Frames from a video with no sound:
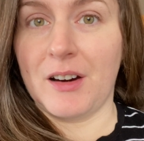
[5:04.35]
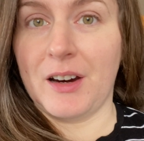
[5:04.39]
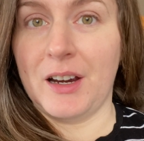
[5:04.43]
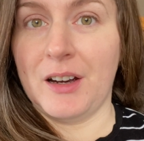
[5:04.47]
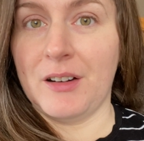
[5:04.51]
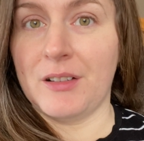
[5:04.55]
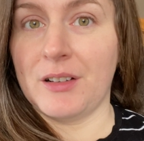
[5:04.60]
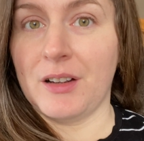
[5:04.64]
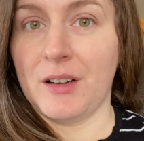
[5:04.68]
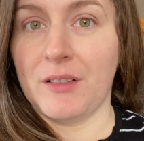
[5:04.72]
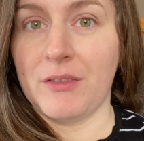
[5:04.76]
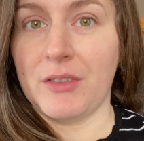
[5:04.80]

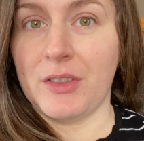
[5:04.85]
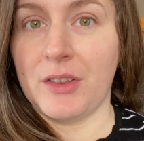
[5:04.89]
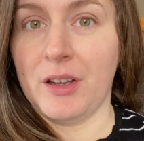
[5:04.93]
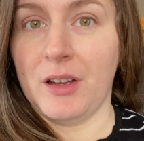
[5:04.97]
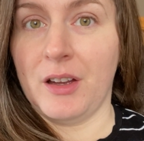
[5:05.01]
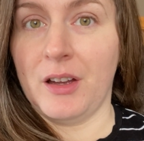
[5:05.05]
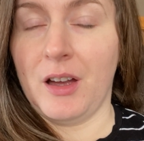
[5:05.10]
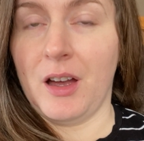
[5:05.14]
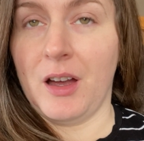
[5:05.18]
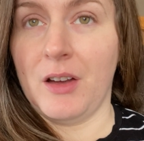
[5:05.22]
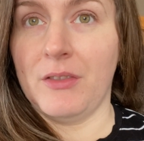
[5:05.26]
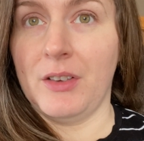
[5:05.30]
out of the
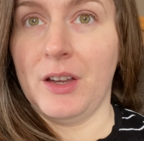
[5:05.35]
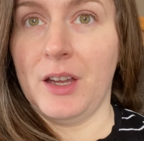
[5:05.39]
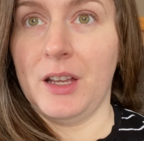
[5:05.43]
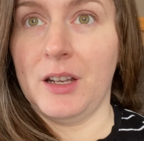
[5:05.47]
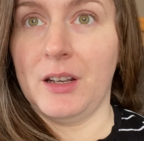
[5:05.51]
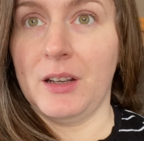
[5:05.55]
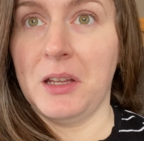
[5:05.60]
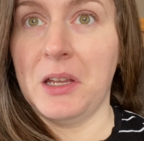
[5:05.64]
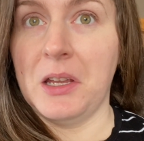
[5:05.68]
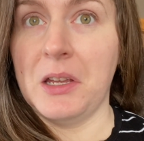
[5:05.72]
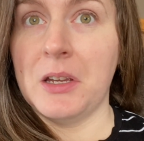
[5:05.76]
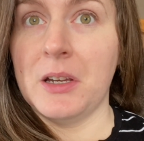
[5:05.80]

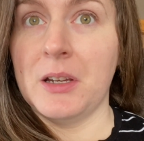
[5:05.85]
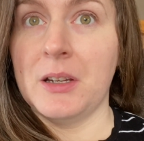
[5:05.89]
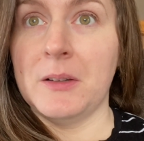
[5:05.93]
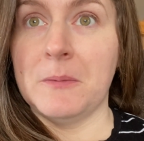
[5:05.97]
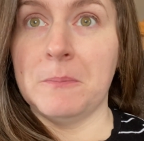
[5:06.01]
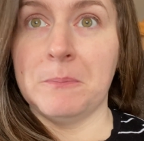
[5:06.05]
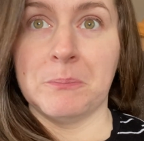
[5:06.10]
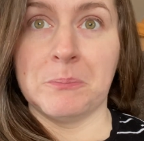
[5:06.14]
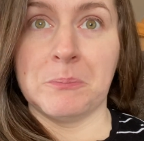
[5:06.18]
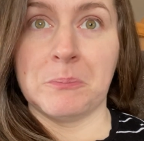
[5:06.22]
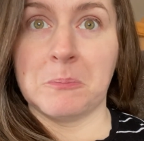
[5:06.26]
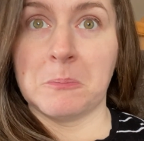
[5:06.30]
oven,
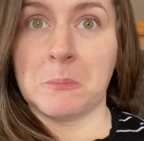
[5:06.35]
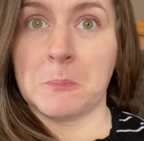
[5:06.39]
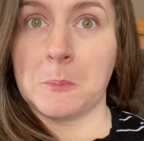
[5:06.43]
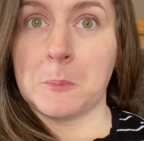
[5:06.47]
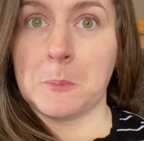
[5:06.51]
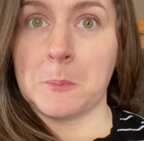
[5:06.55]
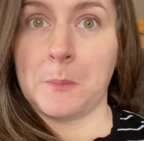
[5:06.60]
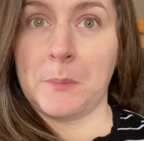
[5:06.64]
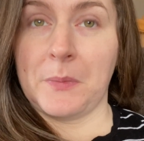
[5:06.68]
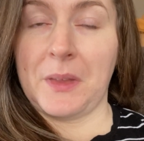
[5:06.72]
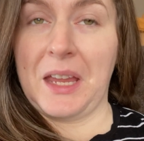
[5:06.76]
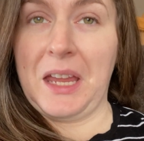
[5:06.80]

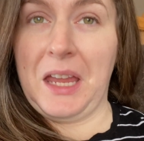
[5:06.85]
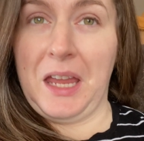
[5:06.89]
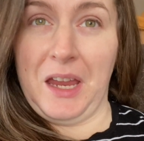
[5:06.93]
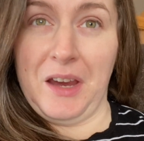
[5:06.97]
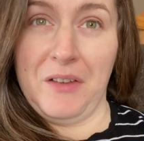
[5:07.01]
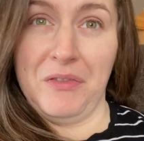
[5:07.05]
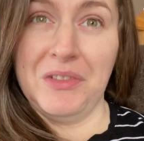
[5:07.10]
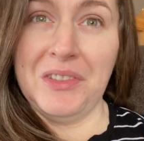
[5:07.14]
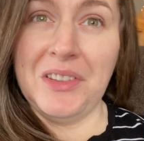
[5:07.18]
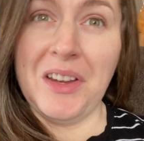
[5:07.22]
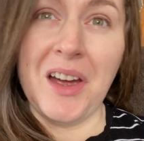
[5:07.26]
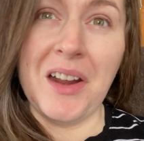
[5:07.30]

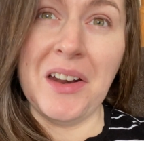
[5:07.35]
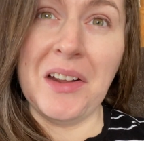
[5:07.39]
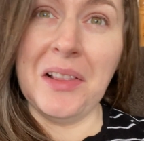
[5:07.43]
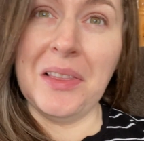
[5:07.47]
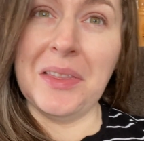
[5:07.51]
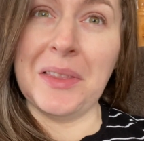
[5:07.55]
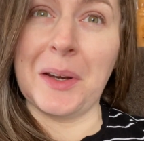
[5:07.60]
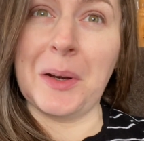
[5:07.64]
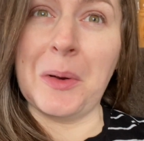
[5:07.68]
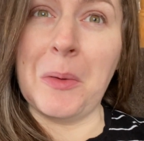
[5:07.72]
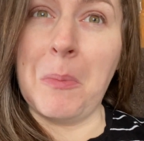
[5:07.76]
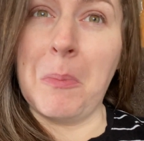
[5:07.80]
if not a
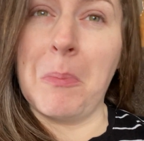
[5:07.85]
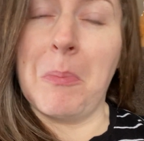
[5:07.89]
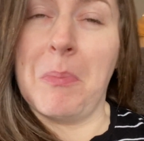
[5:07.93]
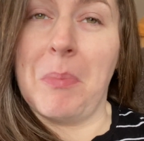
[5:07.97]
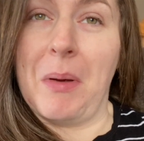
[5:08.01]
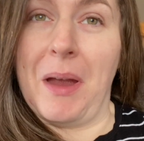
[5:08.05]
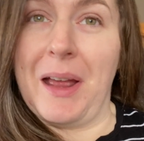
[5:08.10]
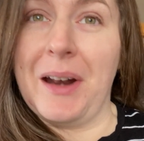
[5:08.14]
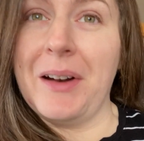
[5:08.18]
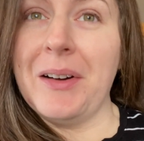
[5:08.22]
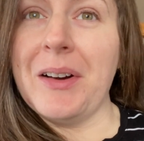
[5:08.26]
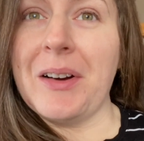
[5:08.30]
little
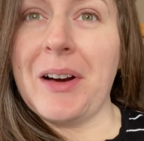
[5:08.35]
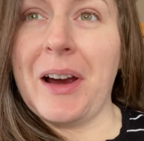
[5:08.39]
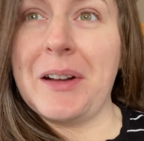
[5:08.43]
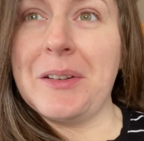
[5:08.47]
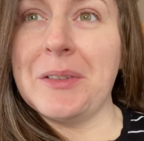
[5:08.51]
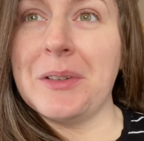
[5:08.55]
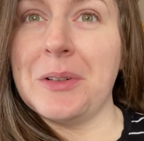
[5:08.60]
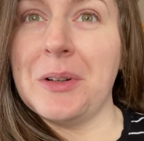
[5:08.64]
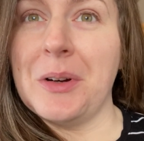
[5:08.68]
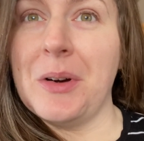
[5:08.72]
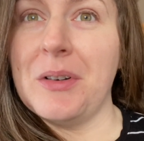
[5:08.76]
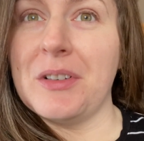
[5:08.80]
better. I
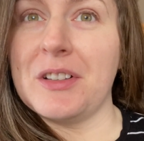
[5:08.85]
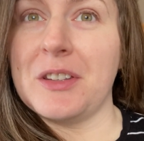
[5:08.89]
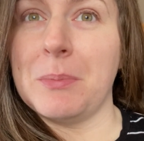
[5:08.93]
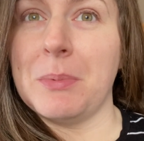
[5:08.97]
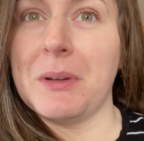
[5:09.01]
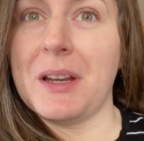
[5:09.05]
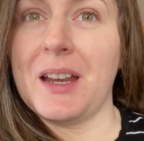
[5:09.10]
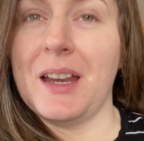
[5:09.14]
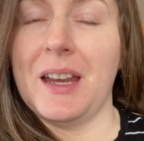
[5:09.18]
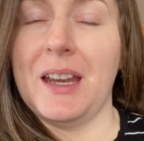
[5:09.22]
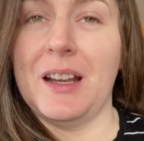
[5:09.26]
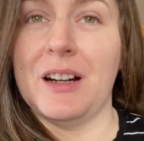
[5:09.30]
don't know. I
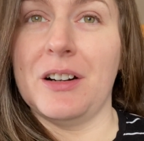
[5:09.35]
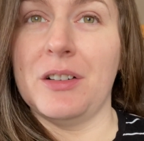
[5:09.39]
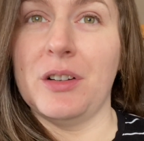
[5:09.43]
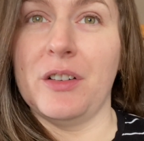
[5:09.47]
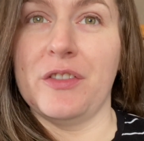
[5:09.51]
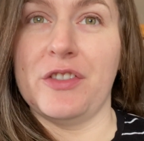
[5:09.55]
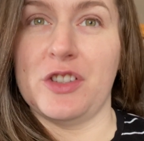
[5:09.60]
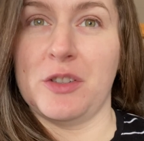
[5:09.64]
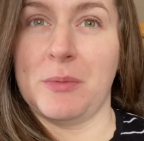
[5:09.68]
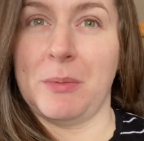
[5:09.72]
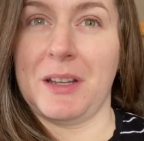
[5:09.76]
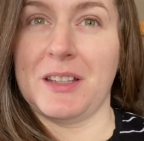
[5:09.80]
don't know if
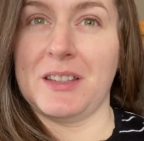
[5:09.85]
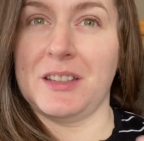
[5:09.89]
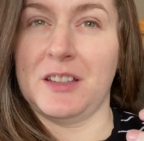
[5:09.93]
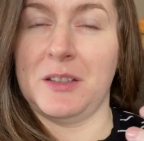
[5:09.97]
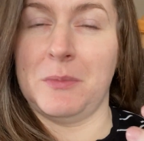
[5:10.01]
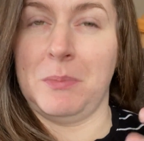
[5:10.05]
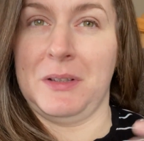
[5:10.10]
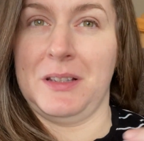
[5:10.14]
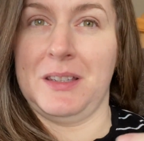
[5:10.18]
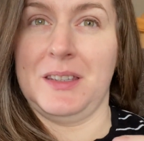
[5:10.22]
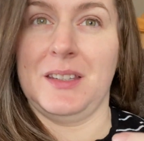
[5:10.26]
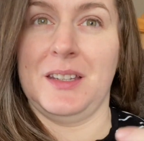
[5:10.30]
it's because it's
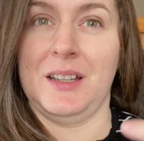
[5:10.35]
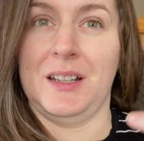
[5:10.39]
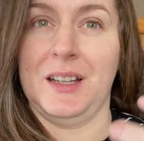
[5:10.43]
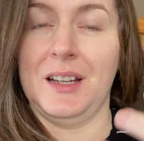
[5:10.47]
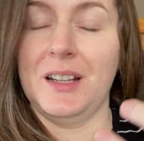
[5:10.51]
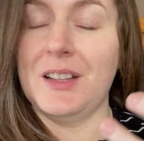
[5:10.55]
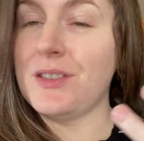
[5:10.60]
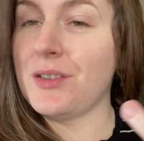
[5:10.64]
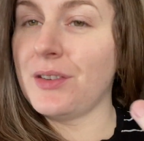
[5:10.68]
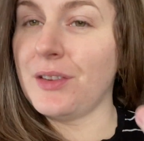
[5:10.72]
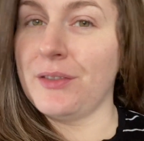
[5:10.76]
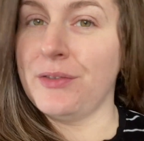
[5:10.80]
been
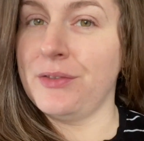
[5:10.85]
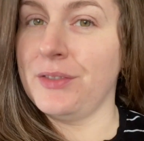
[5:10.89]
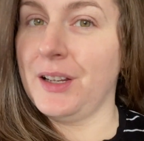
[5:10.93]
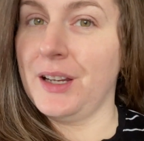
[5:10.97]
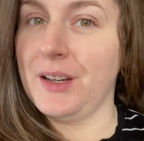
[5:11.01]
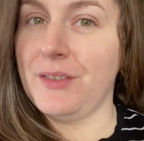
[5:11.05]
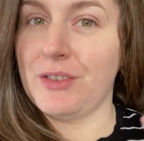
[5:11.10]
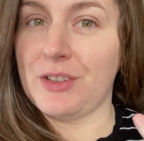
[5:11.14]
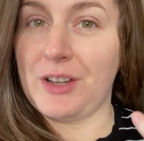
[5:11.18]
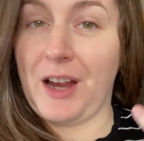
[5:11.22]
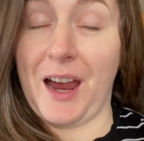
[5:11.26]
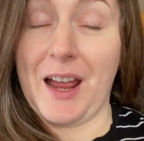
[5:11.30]
sitting, so the
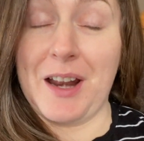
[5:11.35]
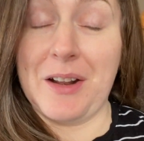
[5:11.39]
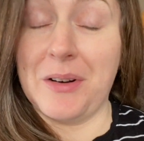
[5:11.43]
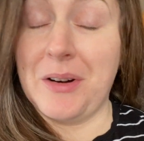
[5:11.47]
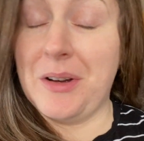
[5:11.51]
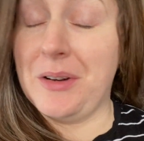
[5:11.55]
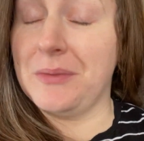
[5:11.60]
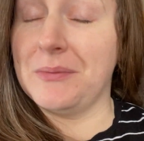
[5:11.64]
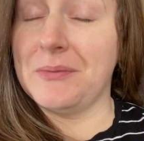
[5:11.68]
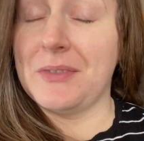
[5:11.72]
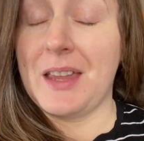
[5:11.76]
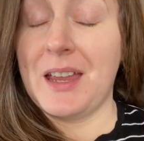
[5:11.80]
flavor, I don't
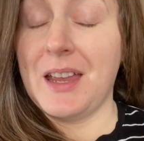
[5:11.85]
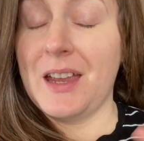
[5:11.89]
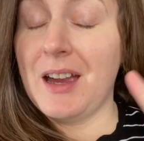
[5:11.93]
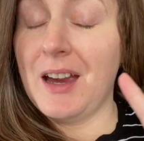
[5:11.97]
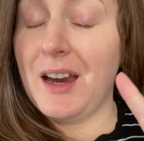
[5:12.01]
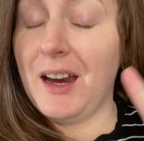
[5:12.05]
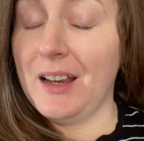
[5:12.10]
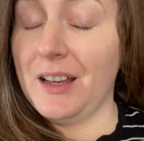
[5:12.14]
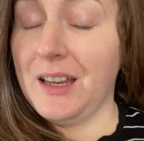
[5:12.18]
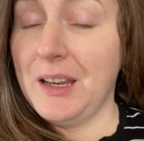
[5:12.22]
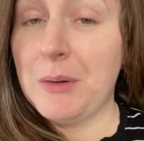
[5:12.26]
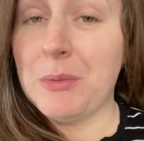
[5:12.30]
know.
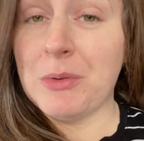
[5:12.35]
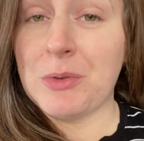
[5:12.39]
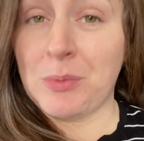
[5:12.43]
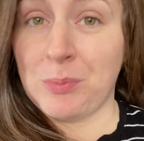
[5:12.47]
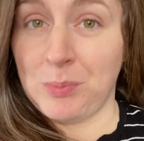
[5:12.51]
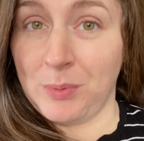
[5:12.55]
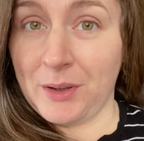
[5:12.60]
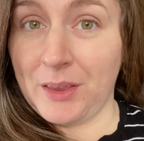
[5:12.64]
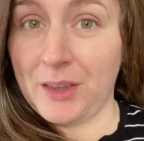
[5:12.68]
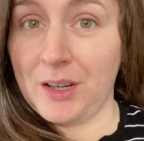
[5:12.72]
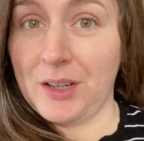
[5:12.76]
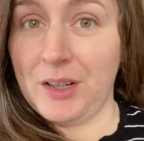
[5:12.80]
It was
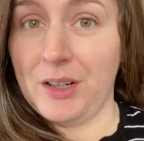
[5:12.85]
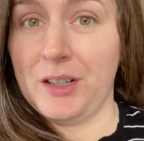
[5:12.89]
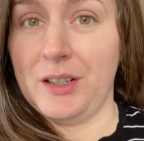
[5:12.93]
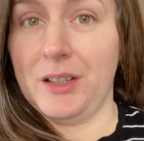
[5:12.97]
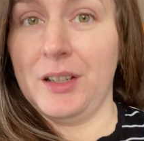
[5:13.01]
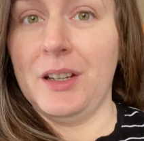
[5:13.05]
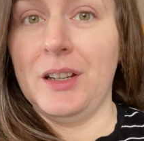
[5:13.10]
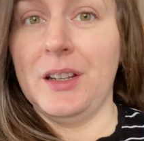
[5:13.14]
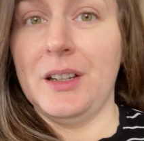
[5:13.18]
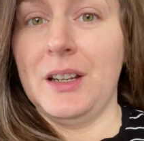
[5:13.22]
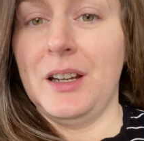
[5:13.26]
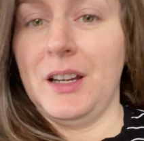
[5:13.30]
really good.
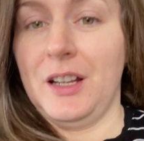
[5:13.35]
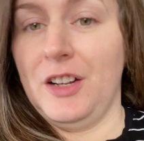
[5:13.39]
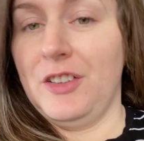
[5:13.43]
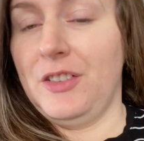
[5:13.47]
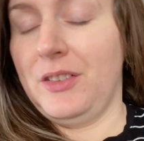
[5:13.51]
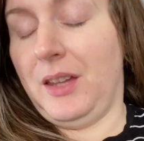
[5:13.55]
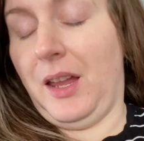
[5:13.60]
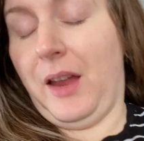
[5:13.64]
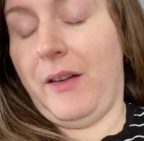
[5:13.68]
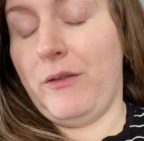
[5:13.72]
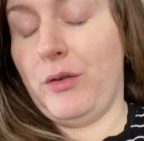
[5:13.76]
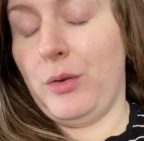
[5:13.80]
I
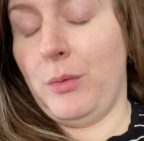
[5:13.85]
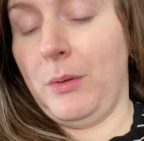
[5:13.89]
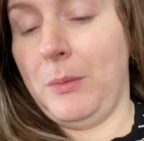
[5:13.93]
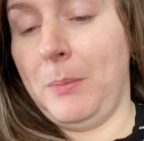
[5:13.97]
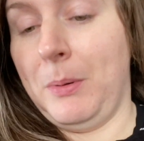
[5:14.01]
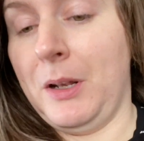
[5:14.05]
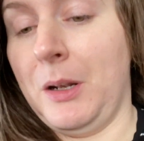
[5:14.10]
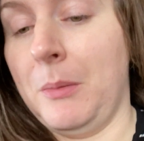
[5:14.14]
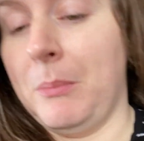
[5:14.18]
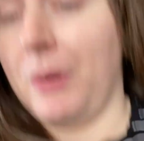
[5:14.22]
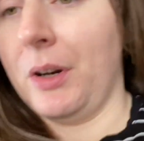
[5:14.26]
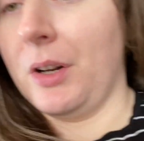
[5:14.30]
just have it with
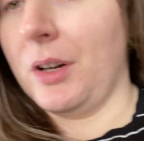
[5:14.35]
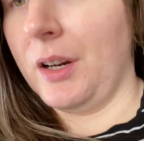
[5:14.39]
peanut butter.